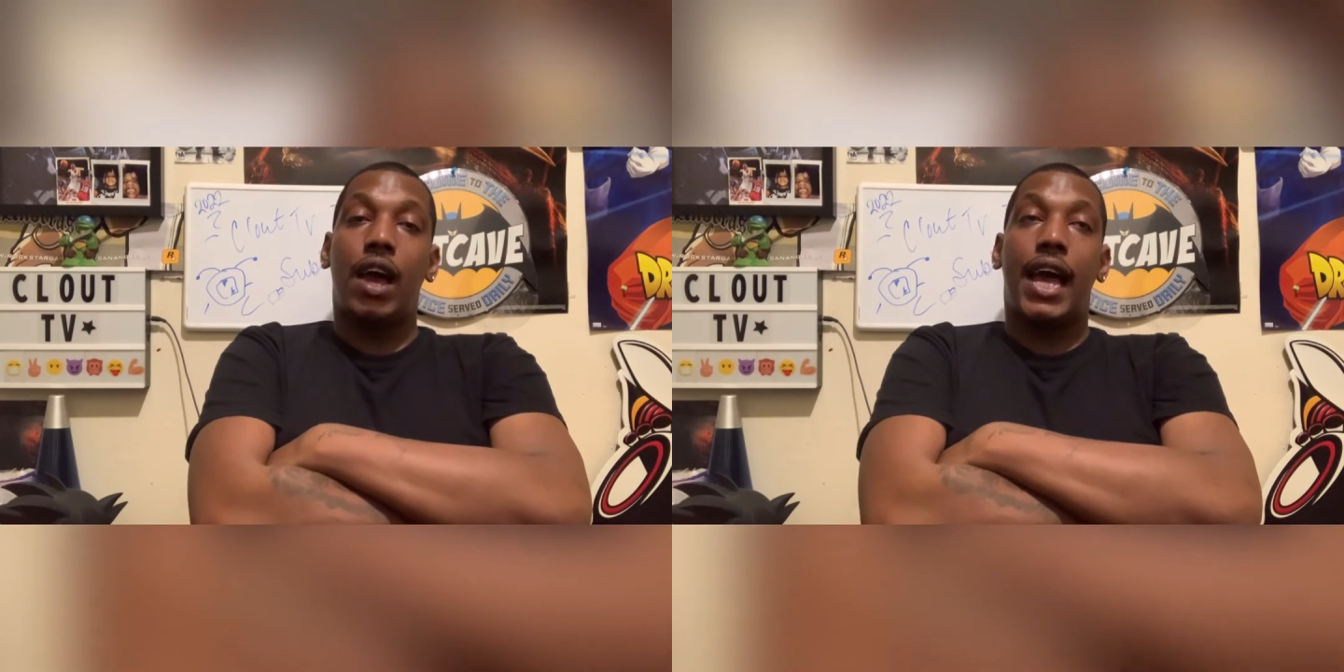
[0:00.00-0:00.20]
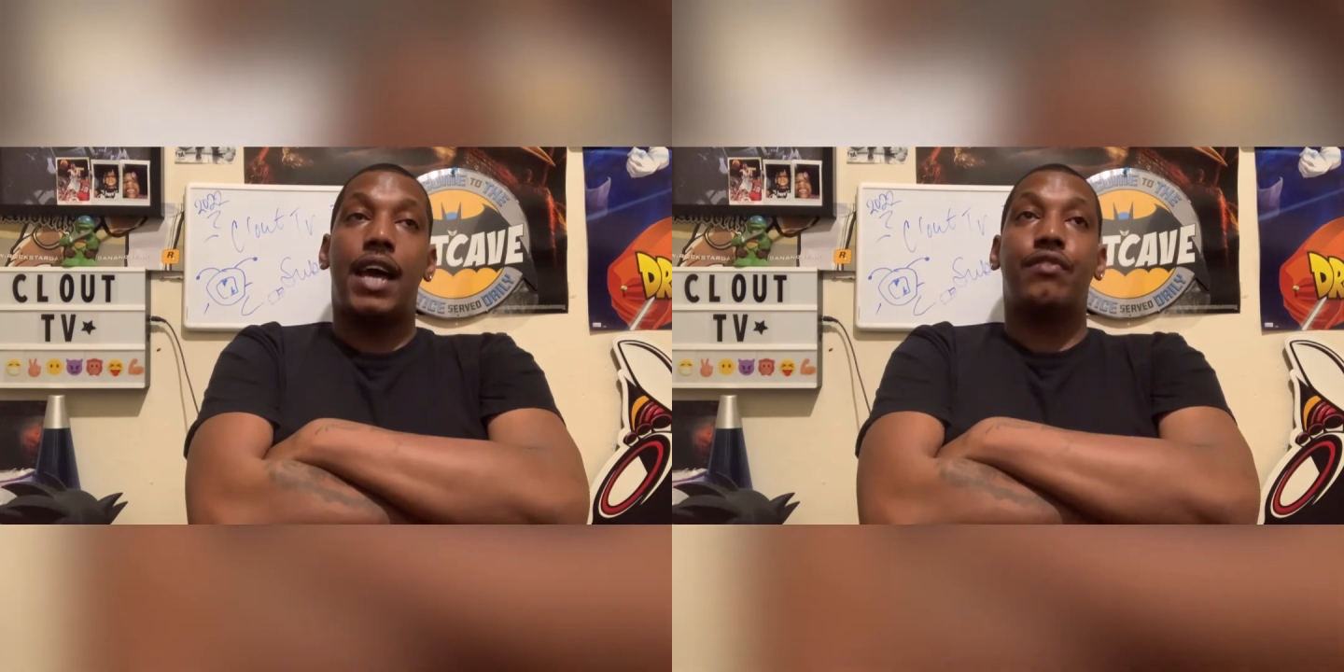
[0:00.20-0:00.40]

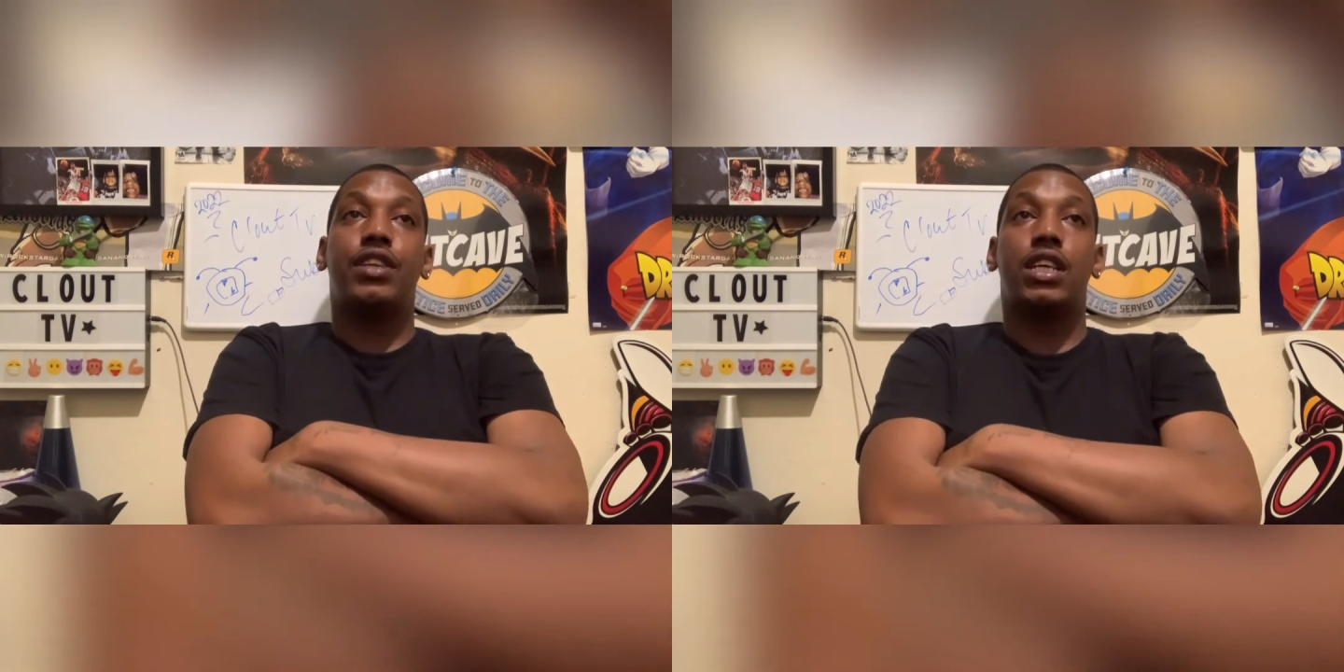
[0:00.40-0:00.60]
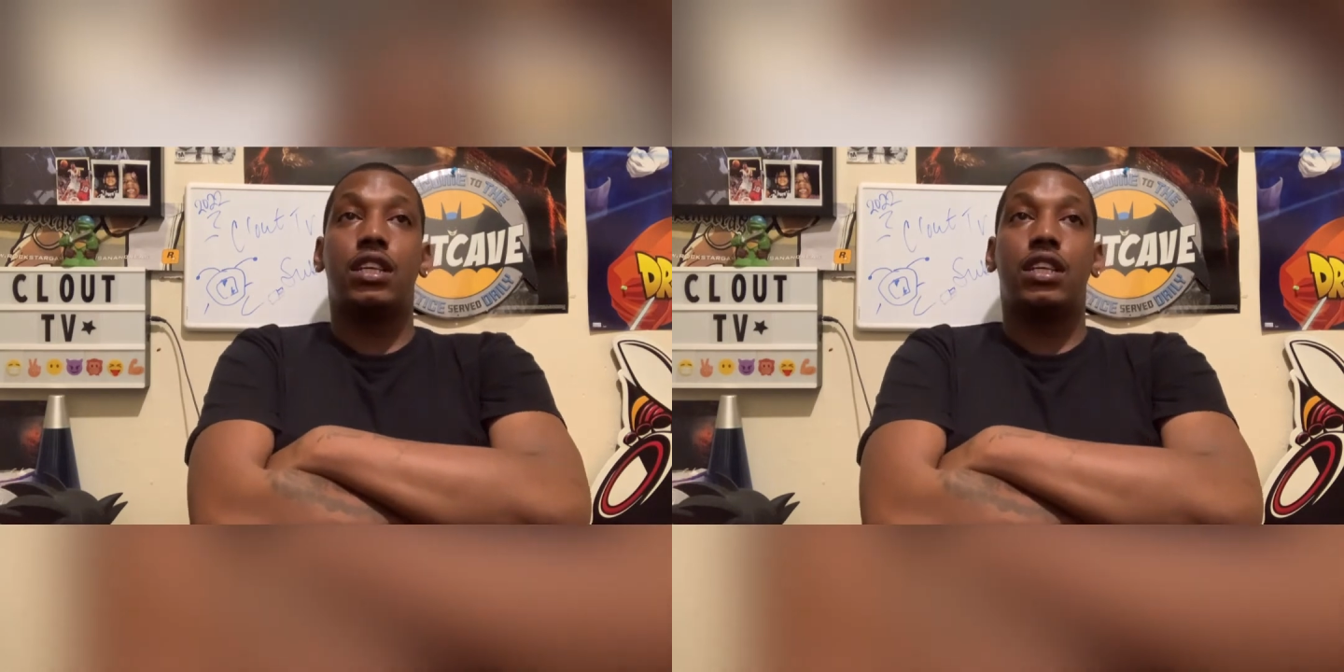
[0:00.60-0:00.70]
have to